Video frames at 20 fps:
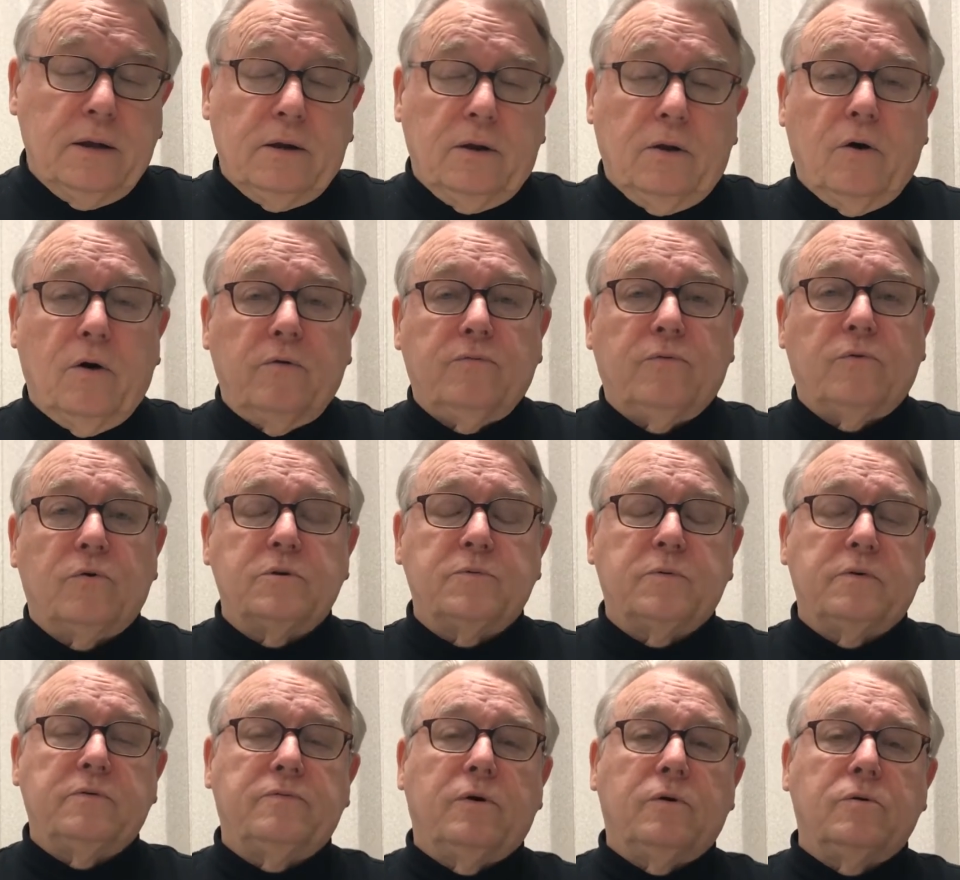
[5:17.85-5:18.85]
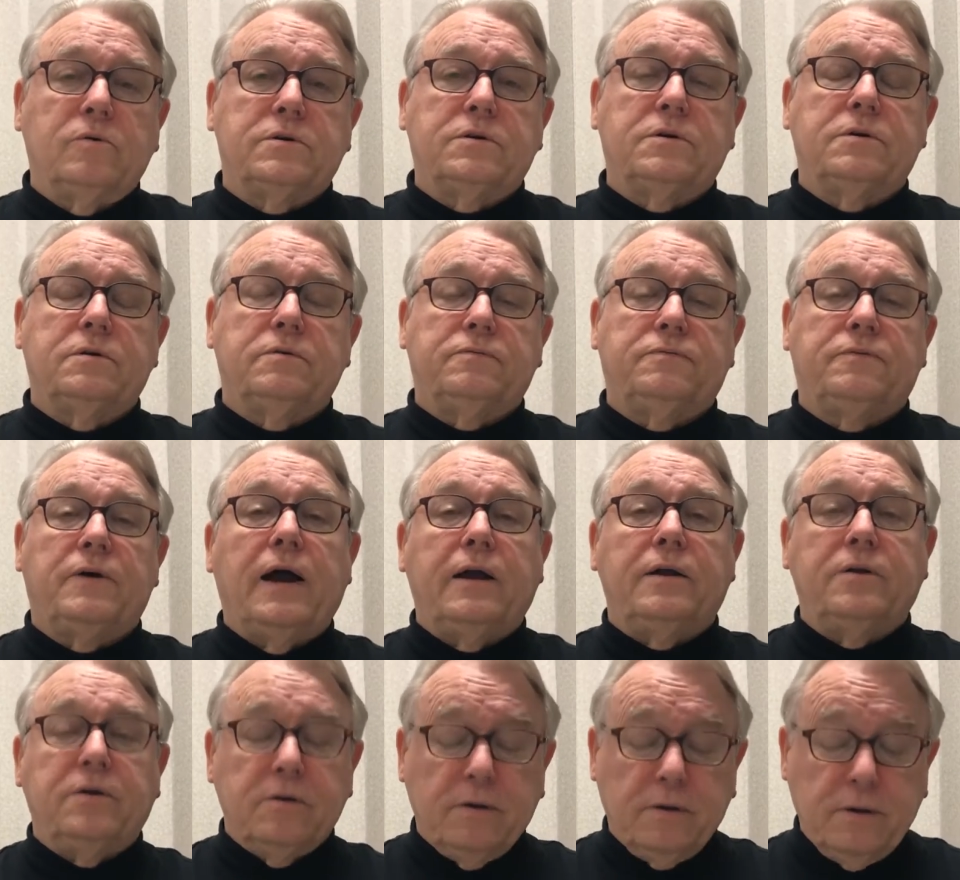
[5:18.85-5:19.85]
law enforcement folks to
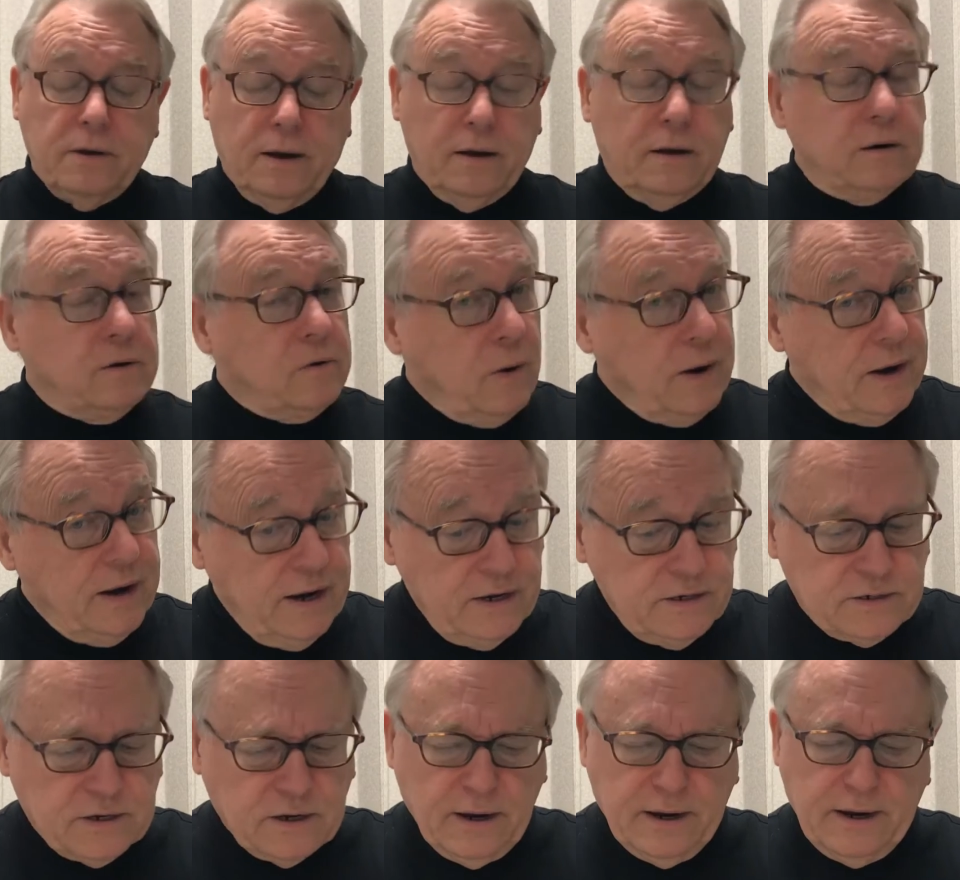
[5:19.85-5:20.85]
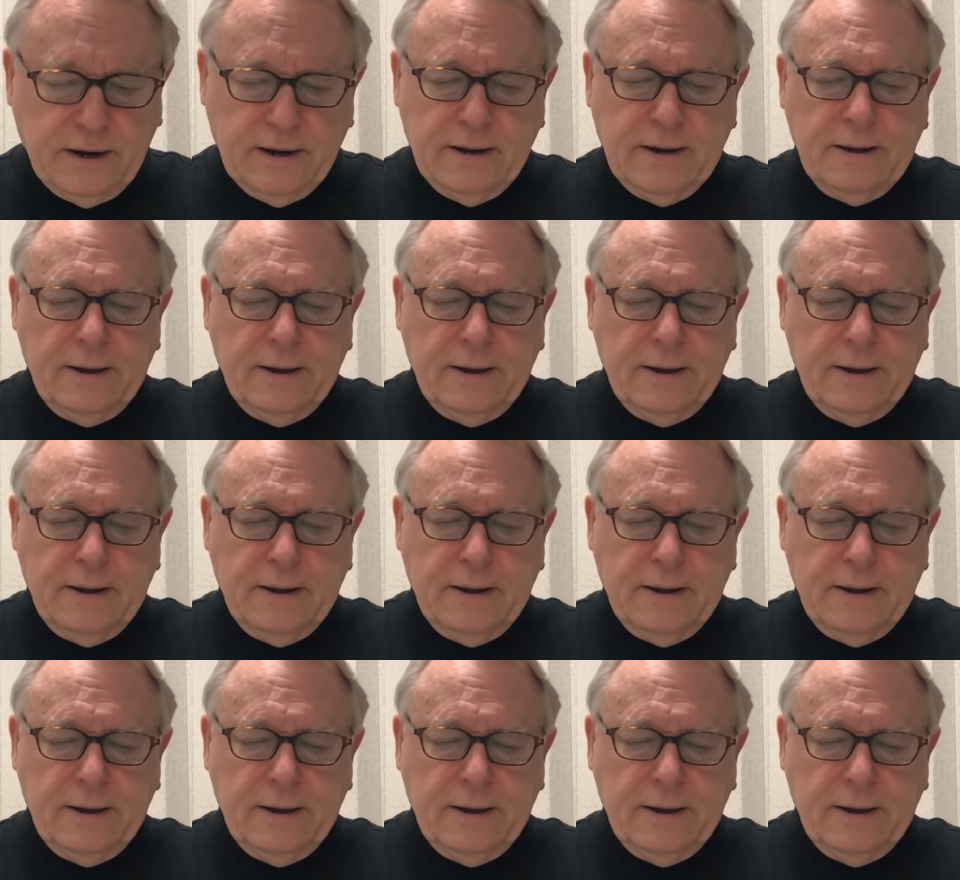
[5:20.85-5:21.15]
find you quite easily.